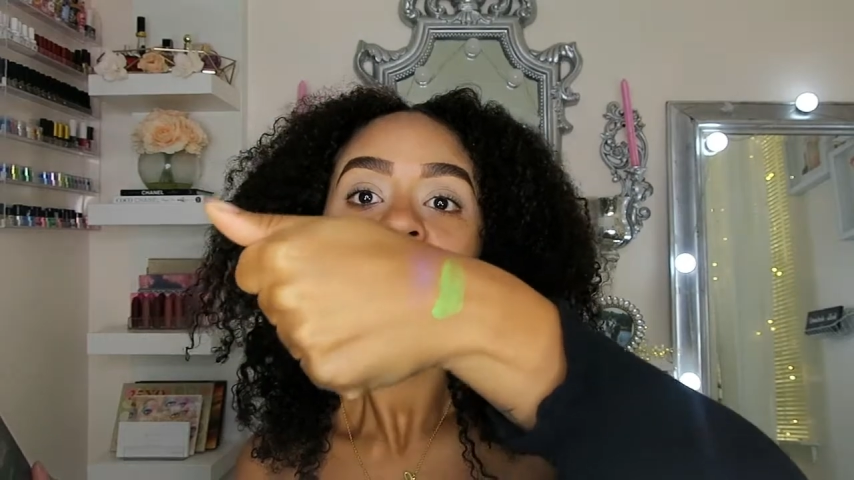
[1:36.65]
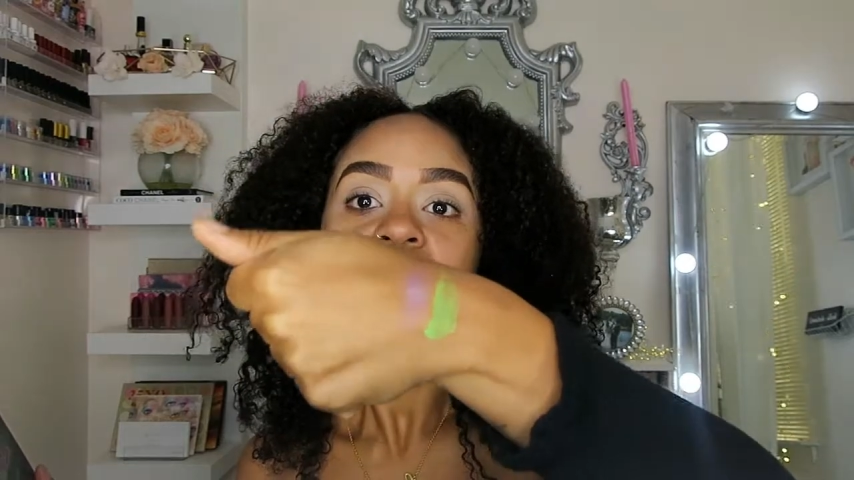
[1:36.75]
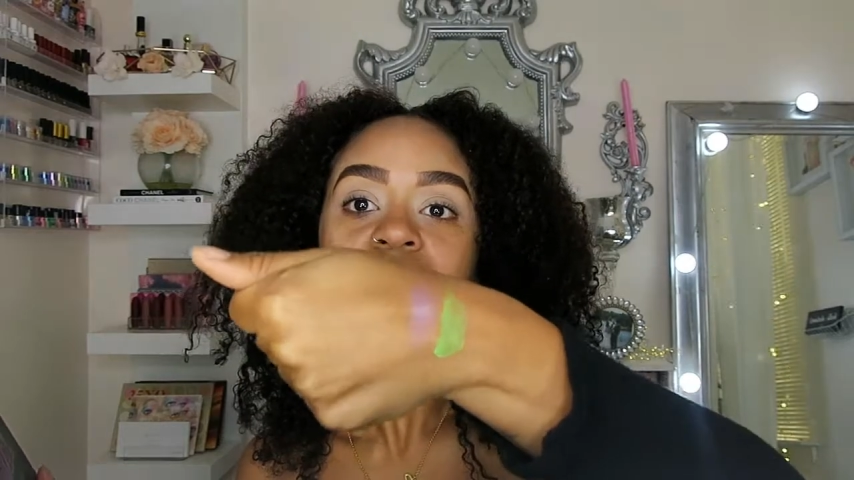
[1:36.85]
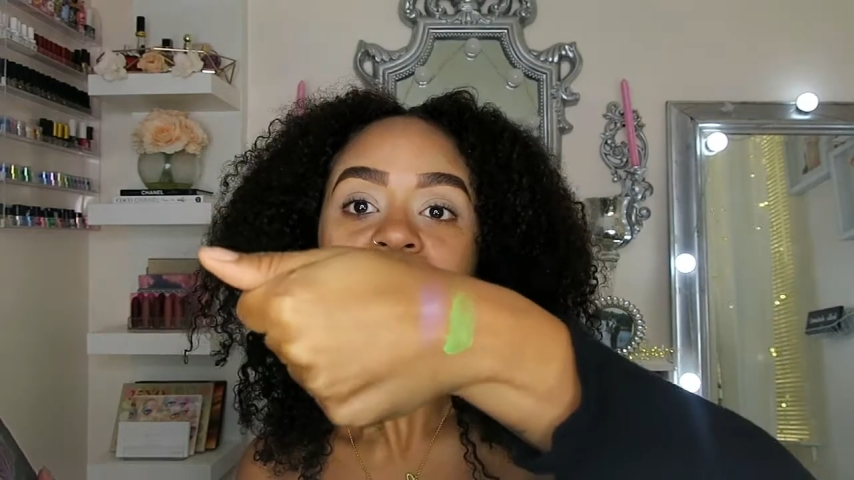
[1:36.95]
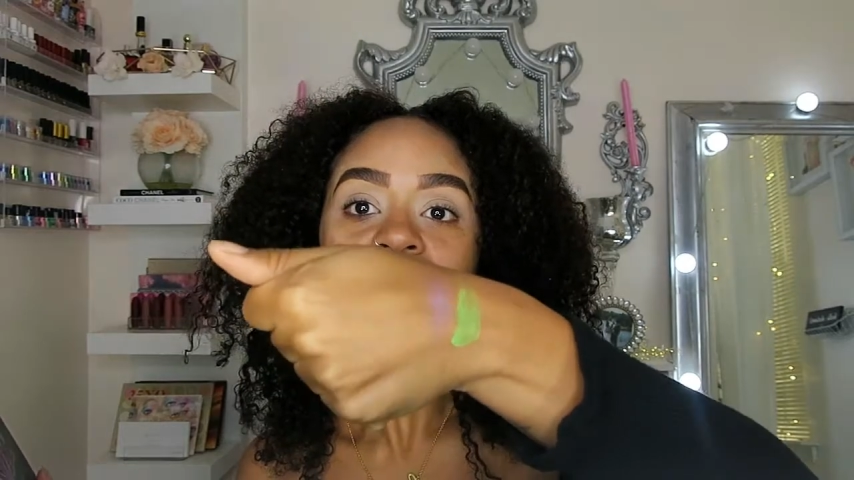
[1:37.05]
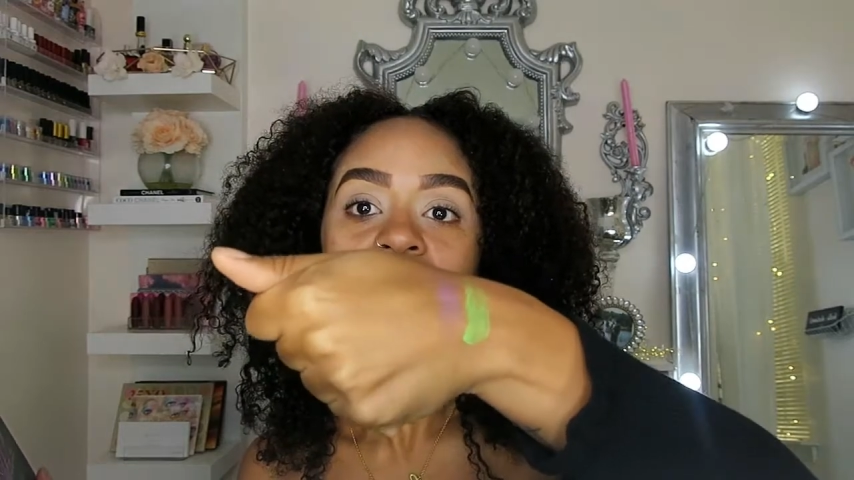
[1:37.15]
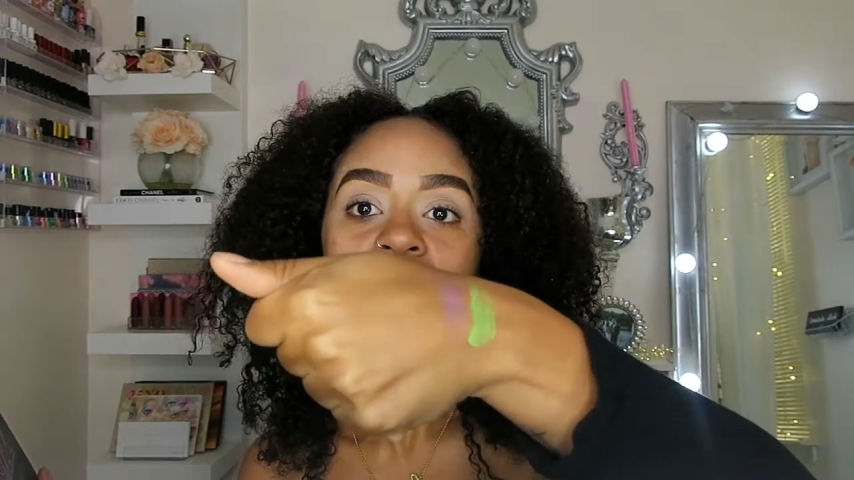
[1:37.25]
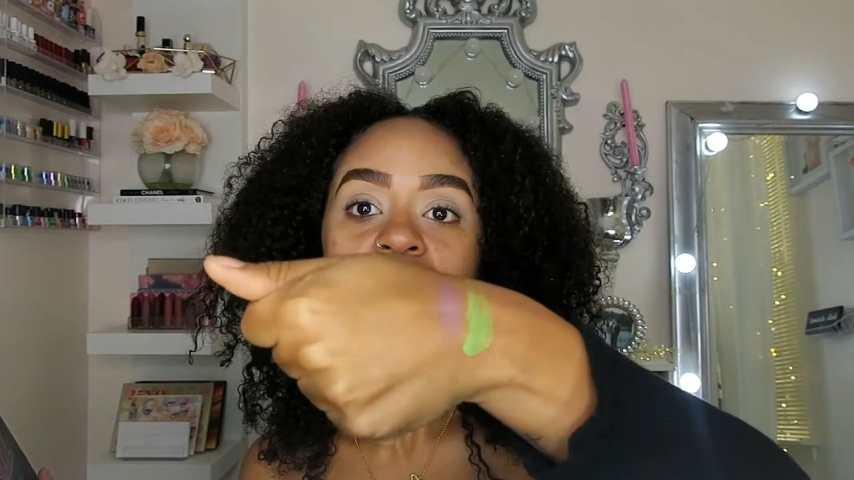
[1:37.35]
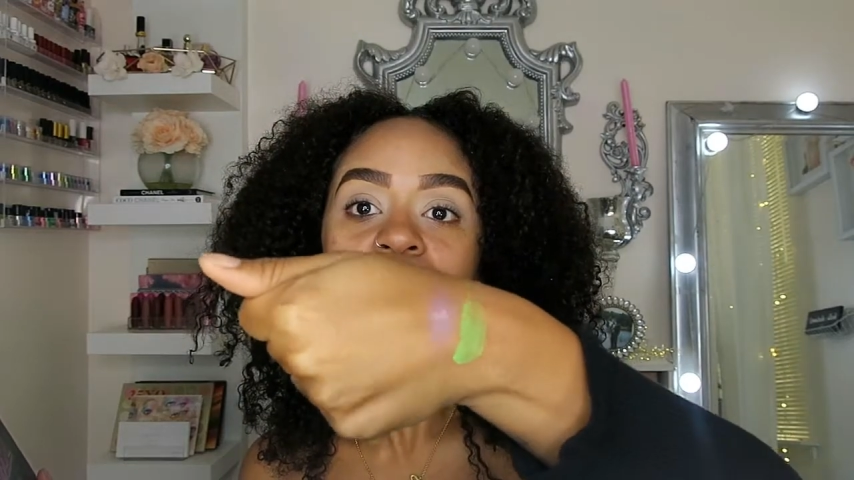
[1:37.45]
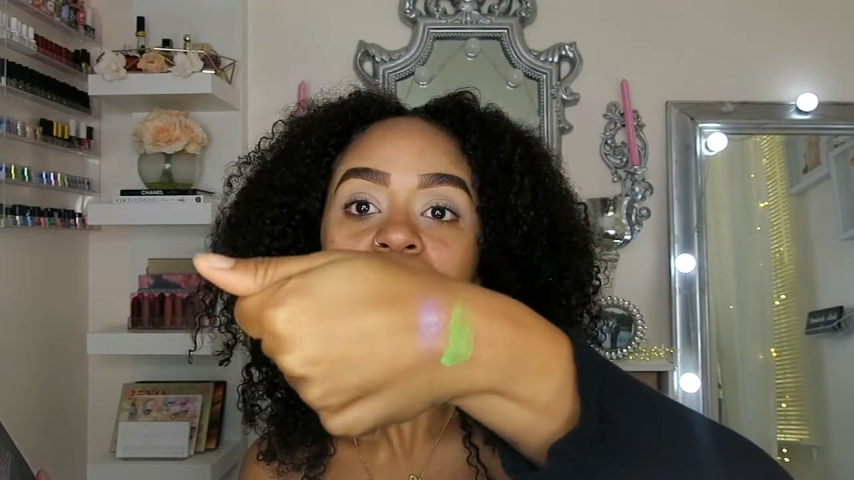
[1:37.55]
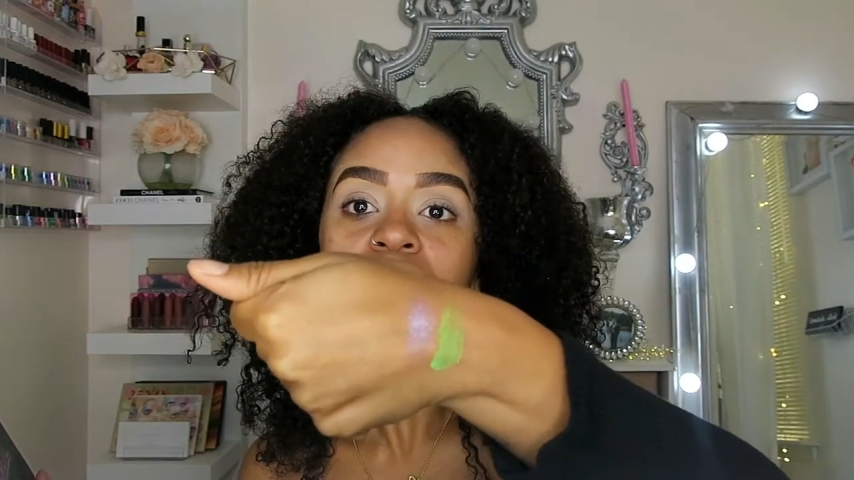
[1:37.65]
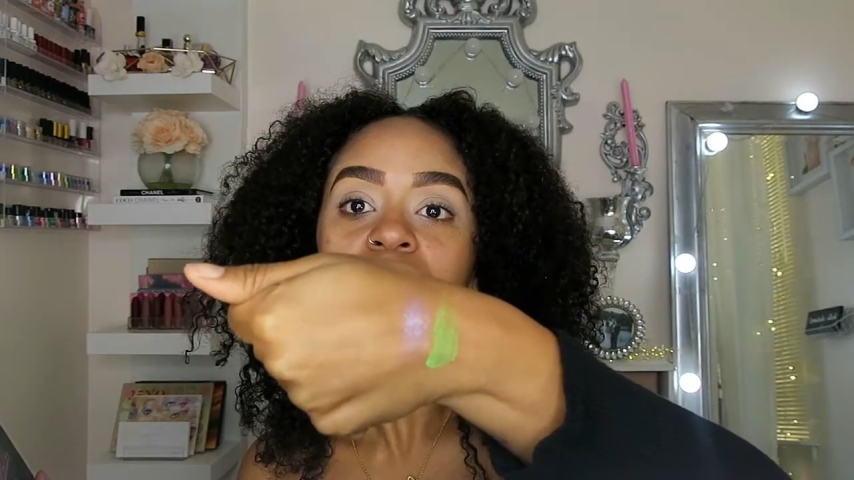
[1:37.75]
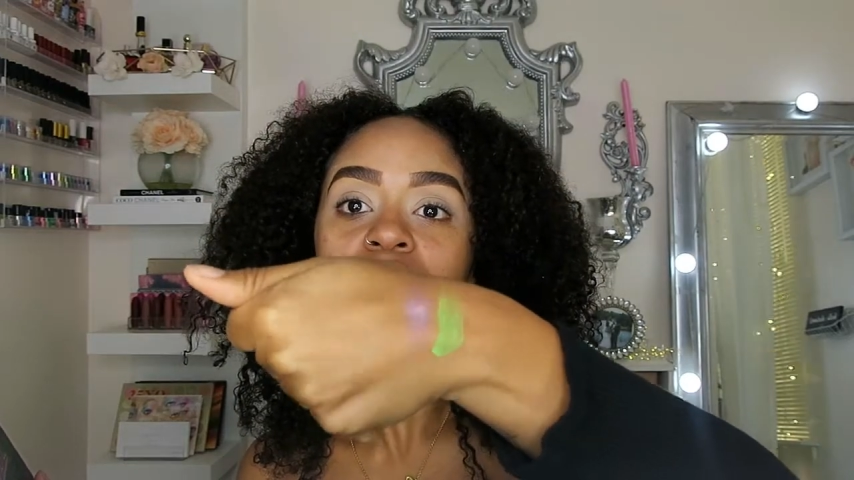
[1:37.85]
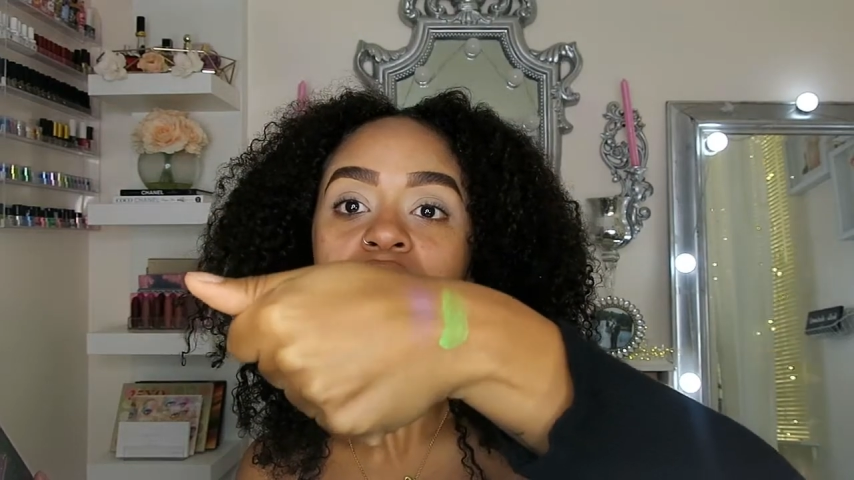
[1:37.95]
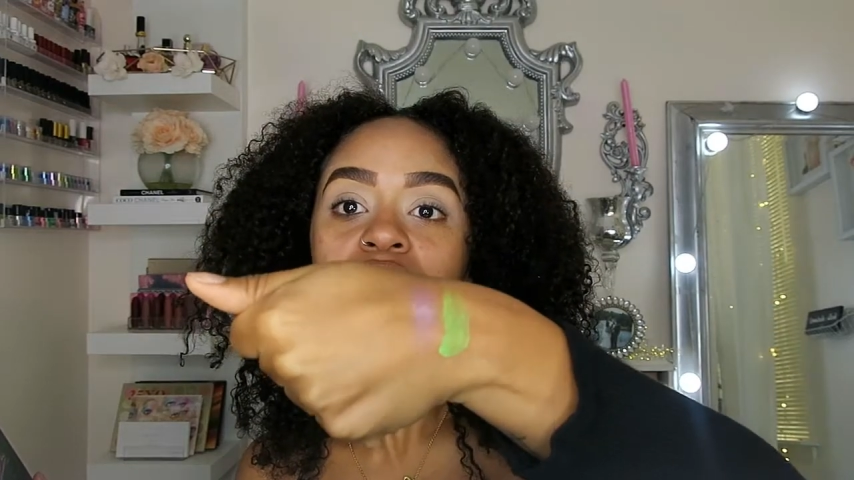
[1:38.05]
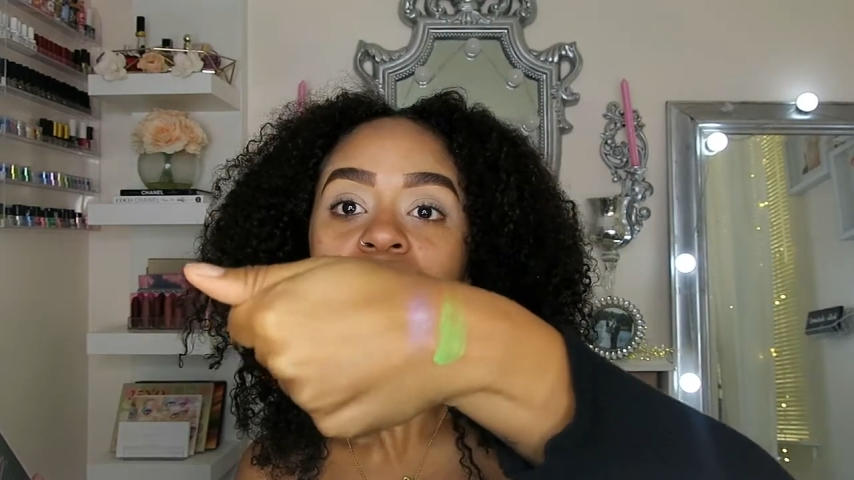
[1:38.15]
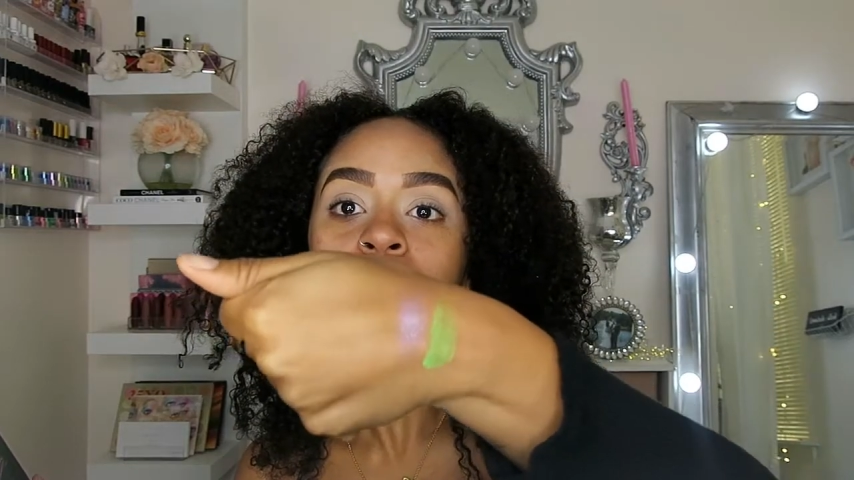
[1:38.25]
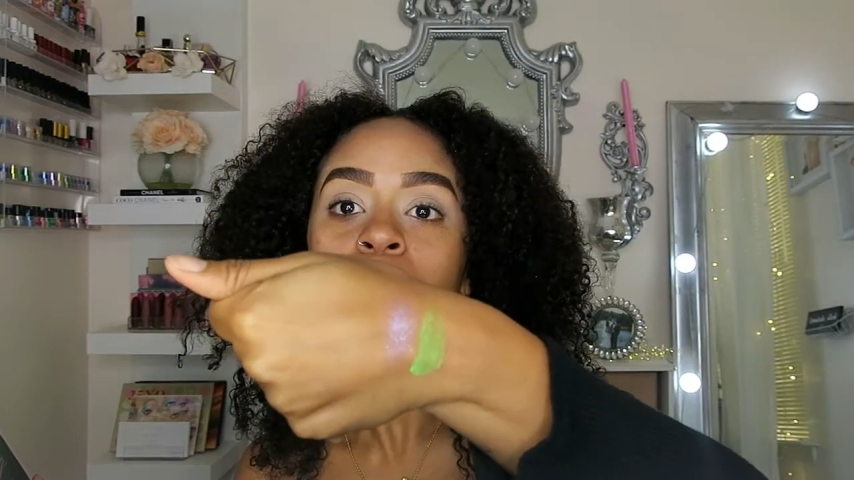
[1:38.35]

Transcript: That's how the